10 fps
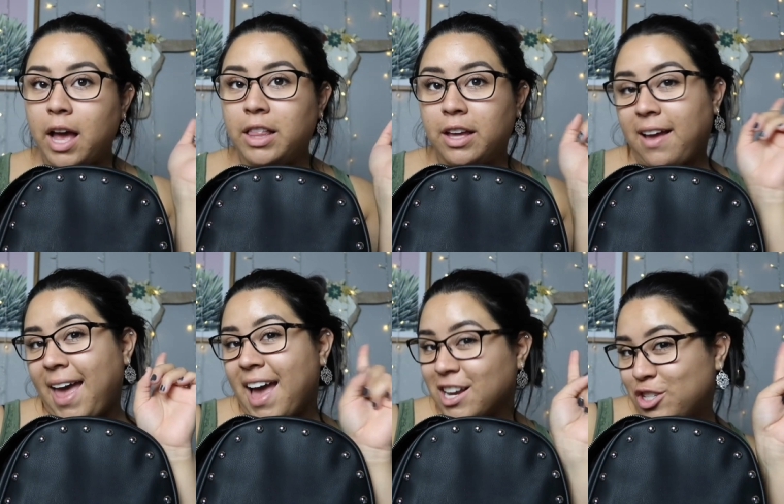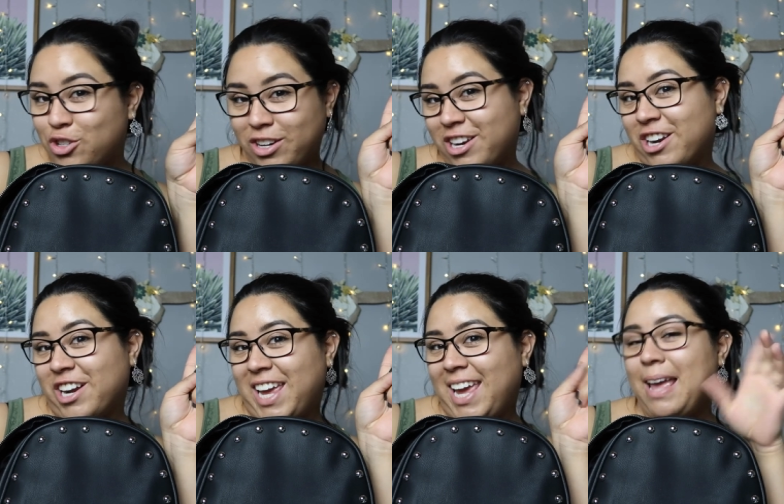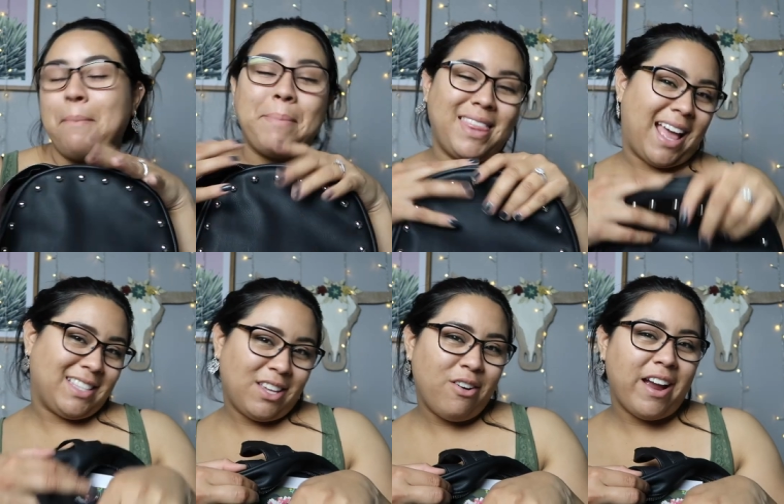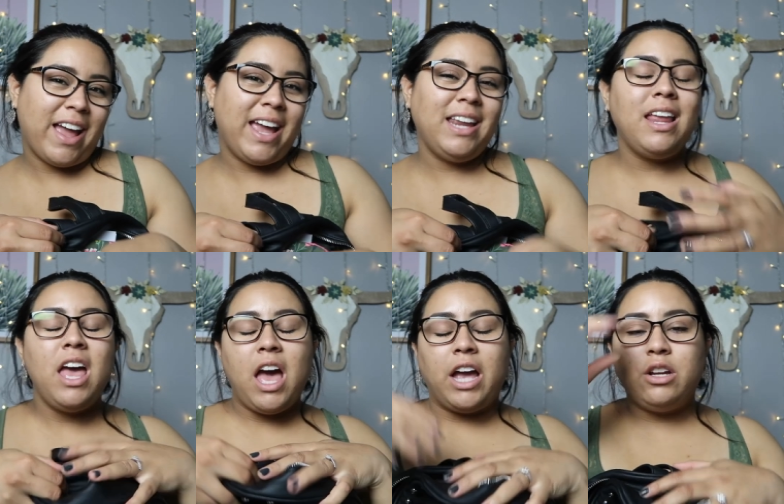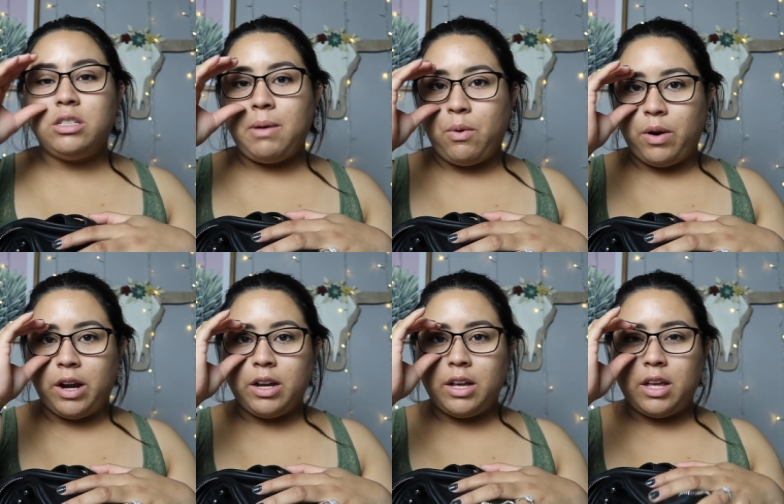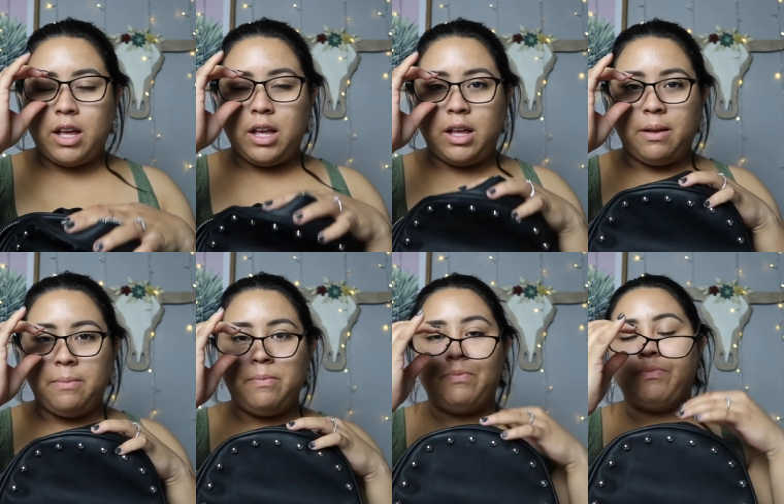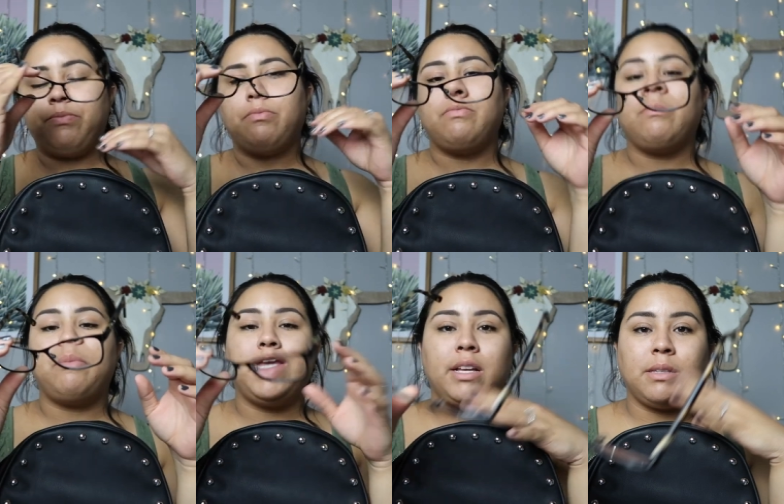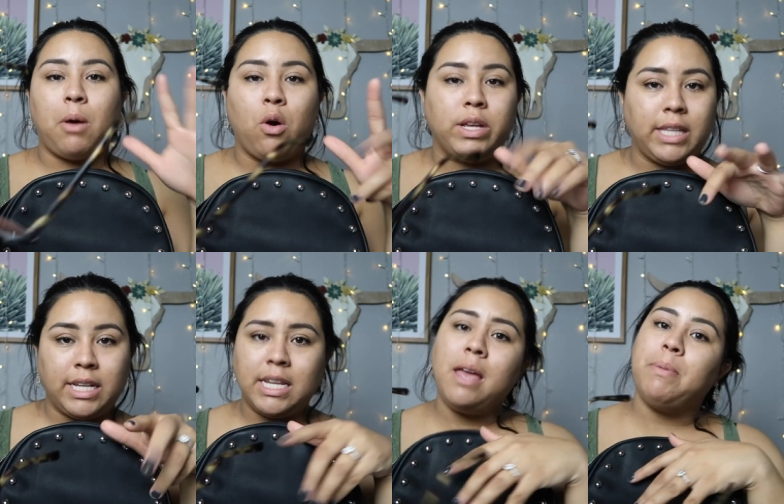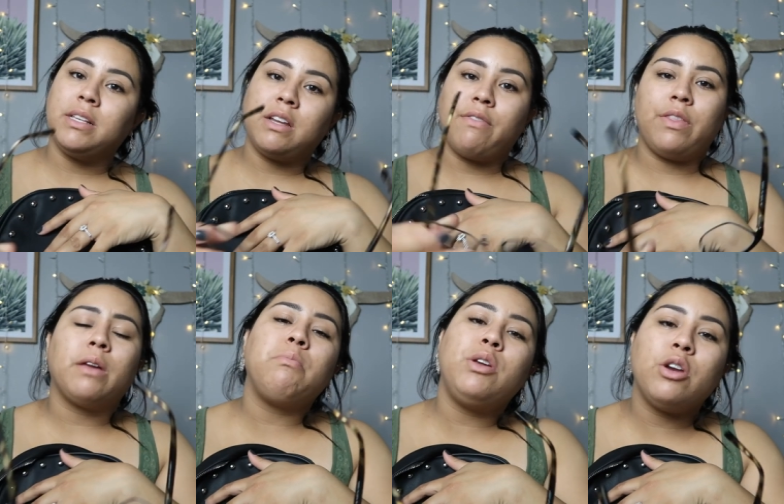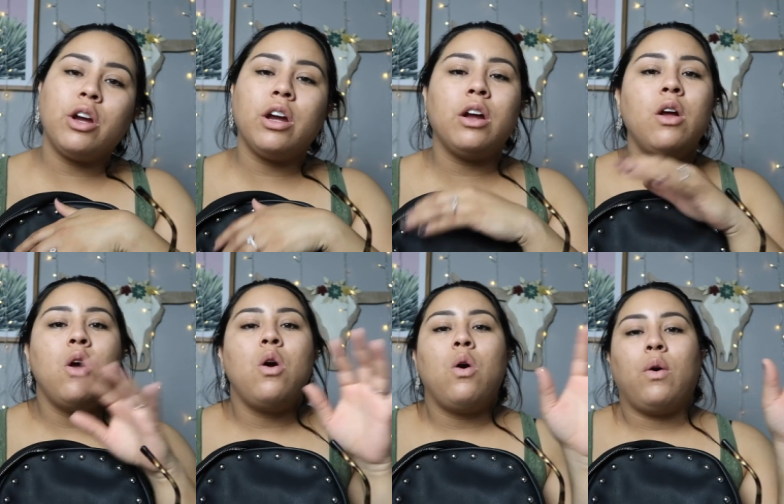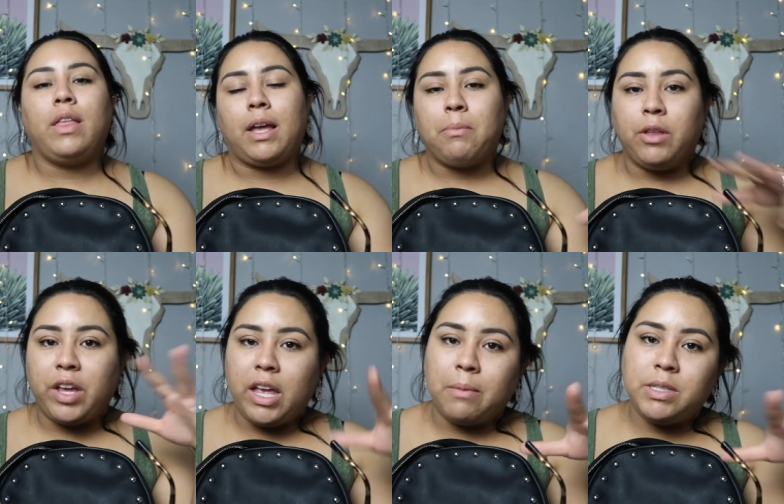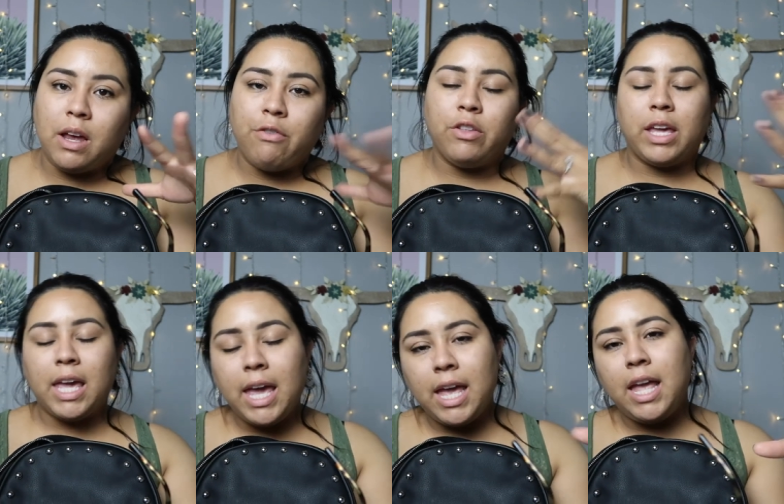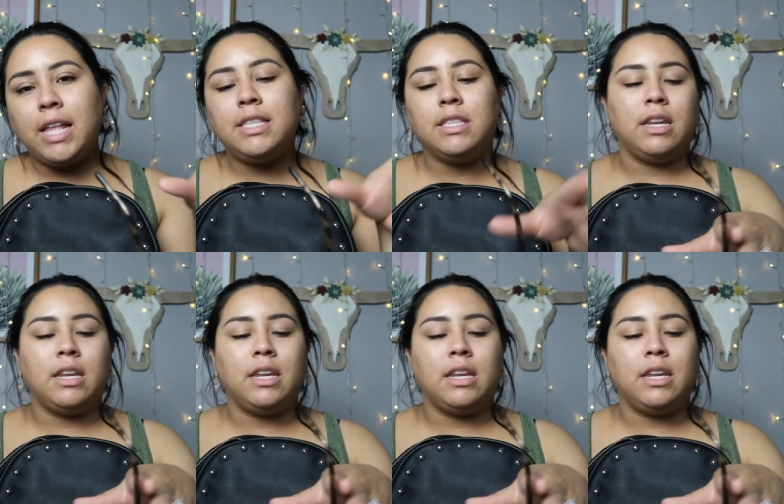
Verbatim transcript: I look extra nerdy, but that's all right. I use them at work because I'm always like typing stuff on the computer or like I'm looking up stuff for the kids